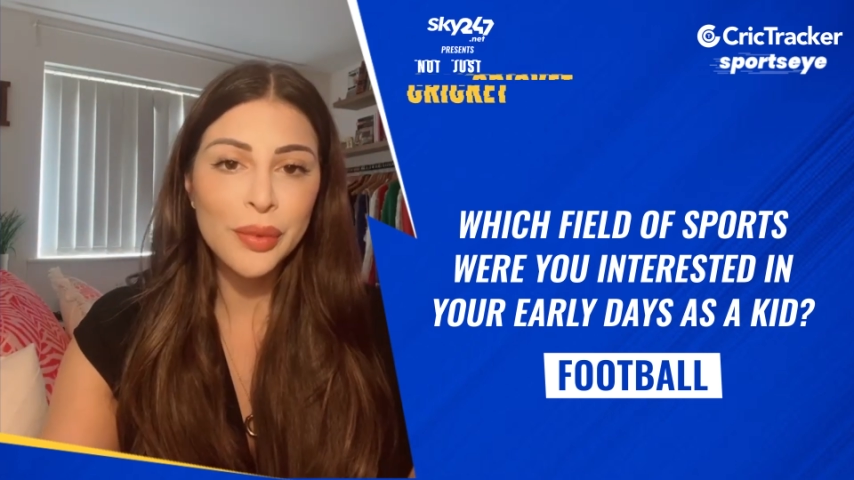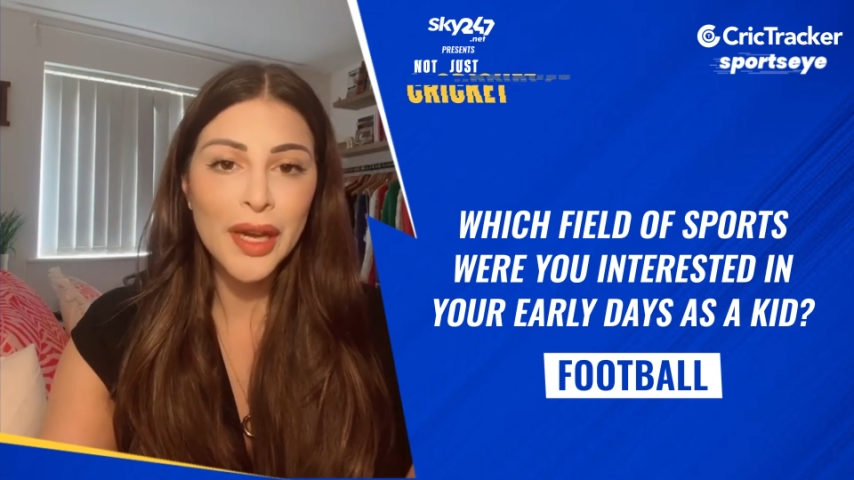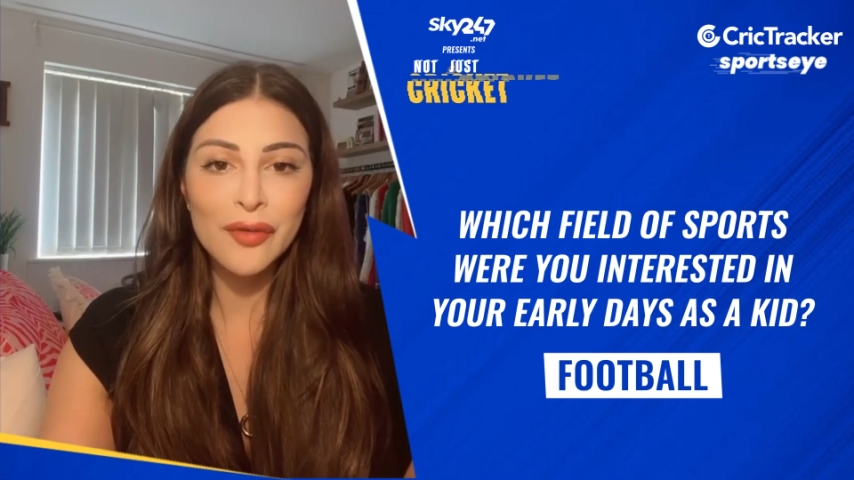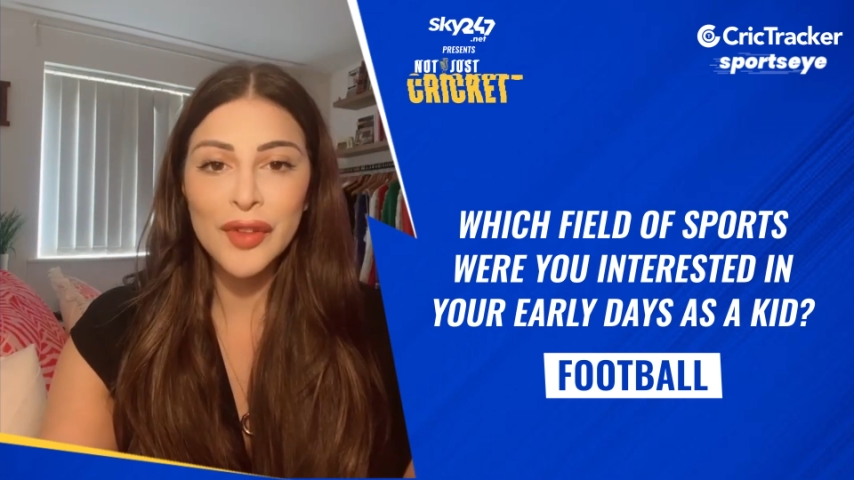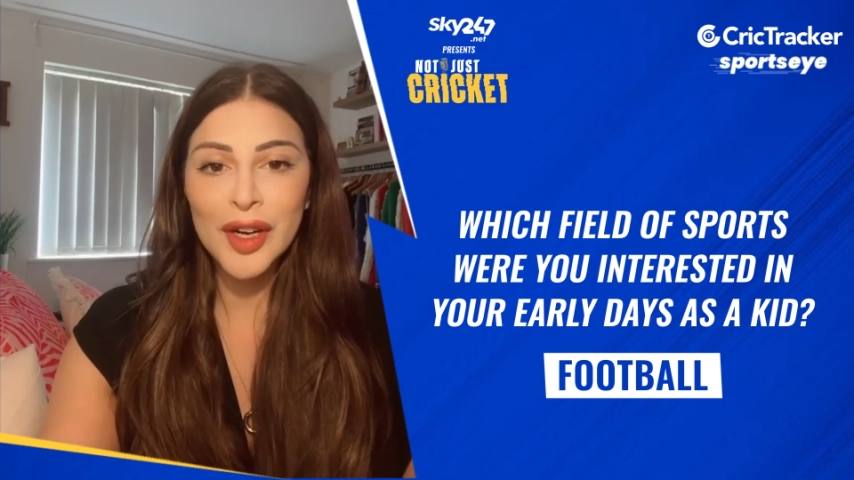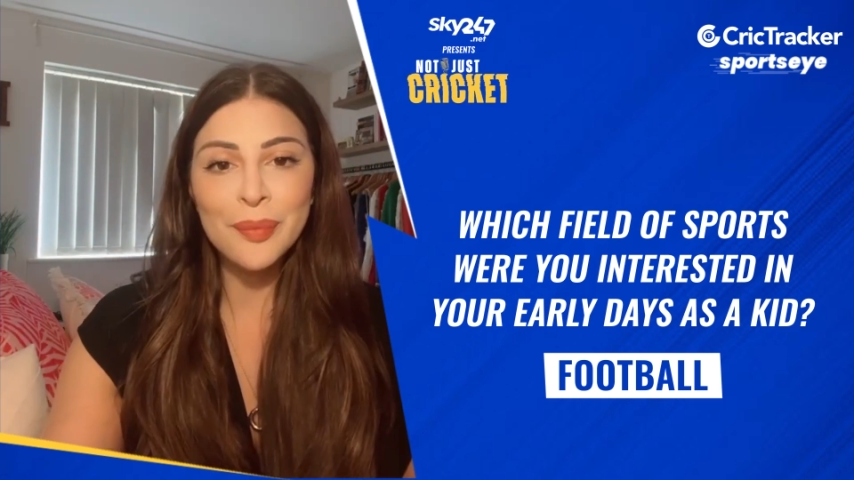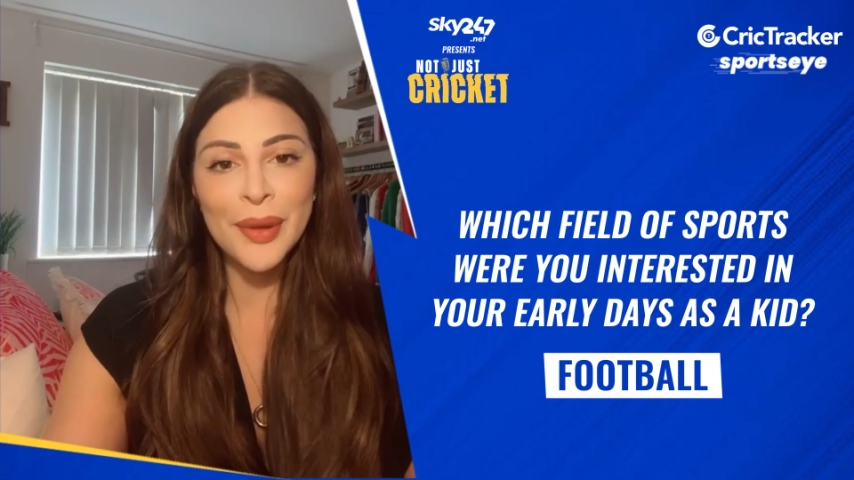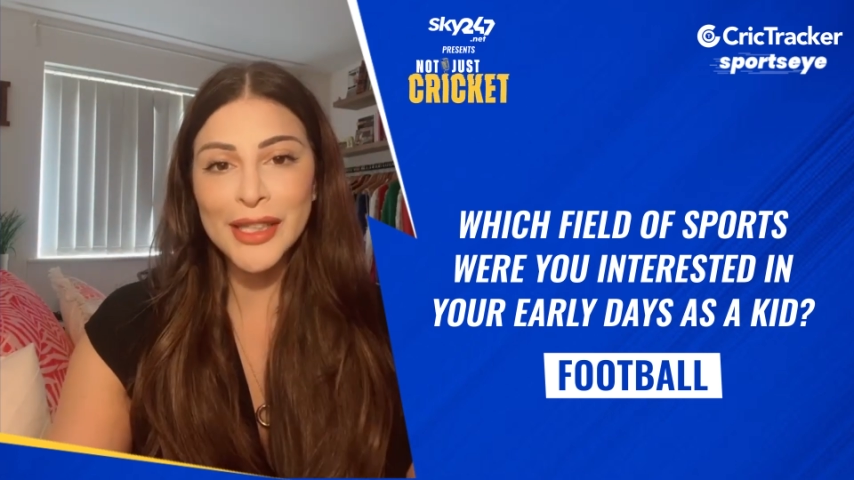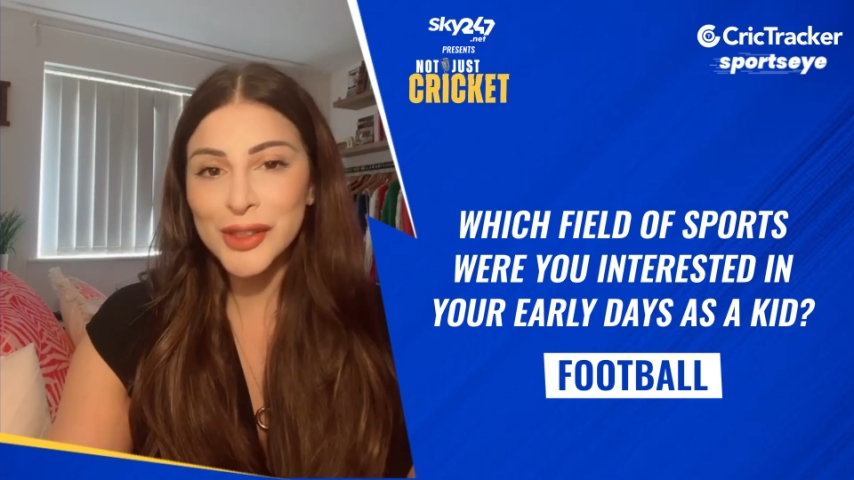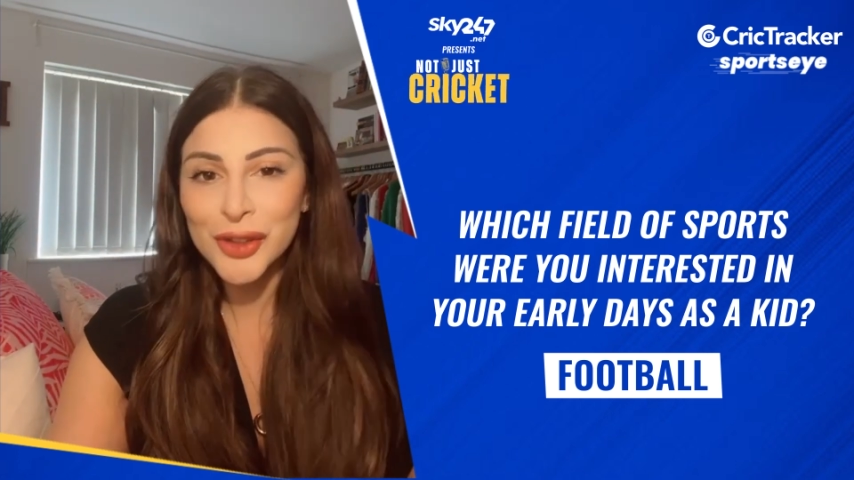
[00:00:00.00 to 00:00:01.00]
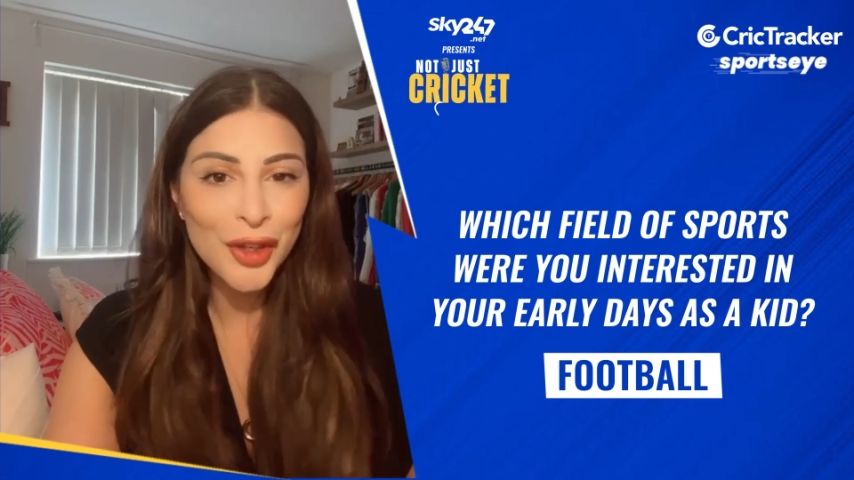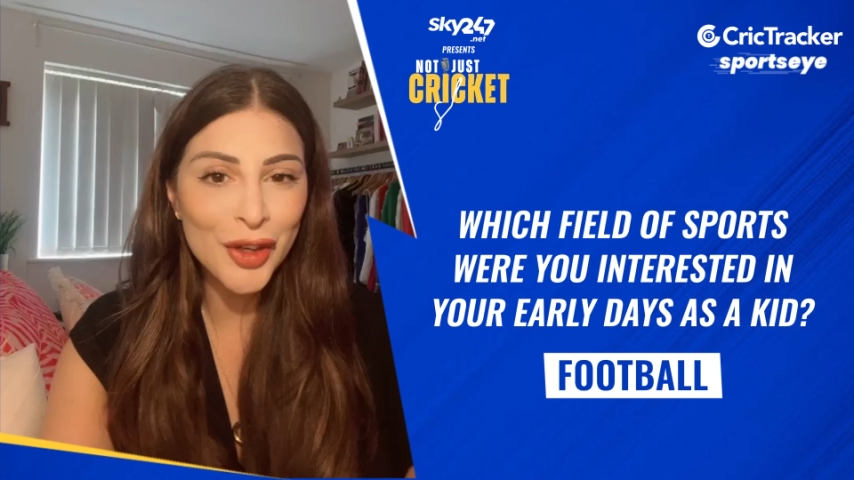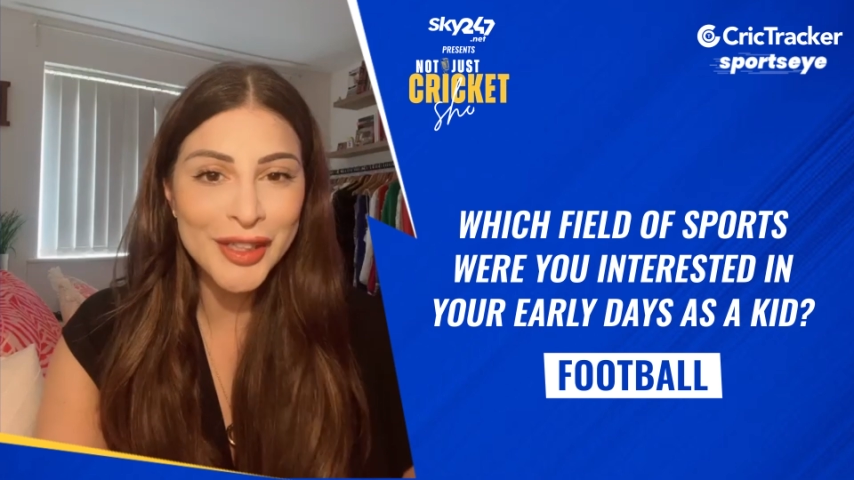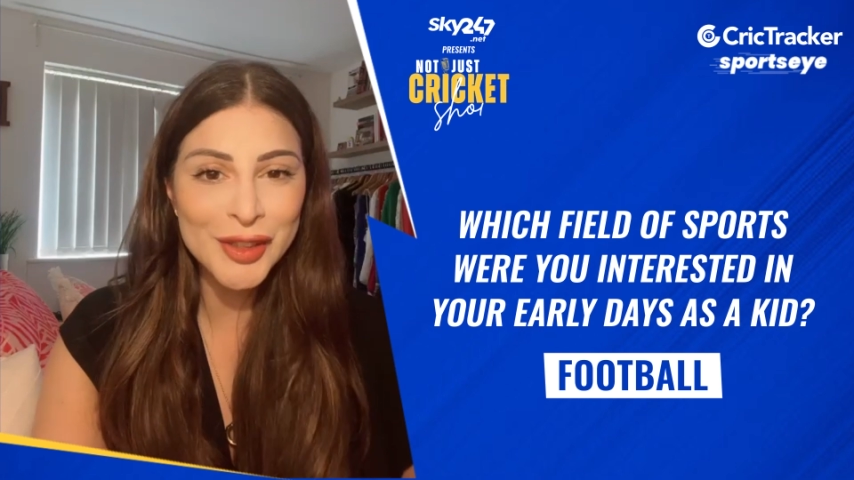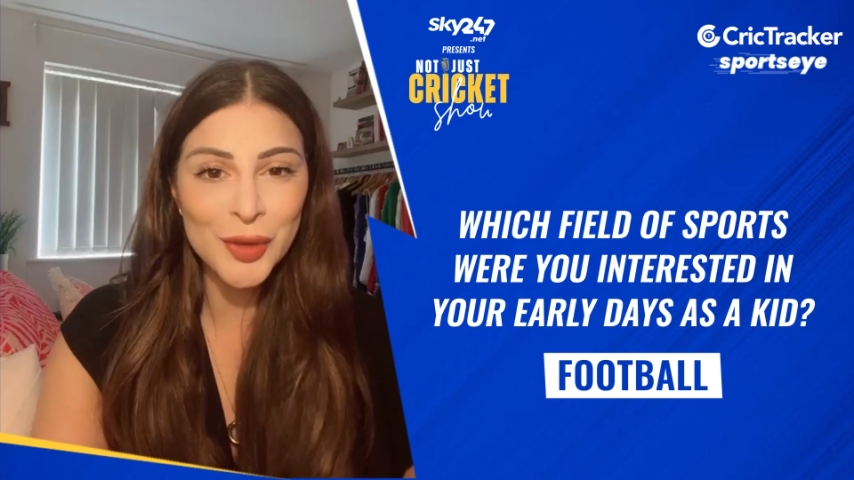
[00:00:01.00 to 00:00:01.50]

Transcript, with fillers: become very patriotic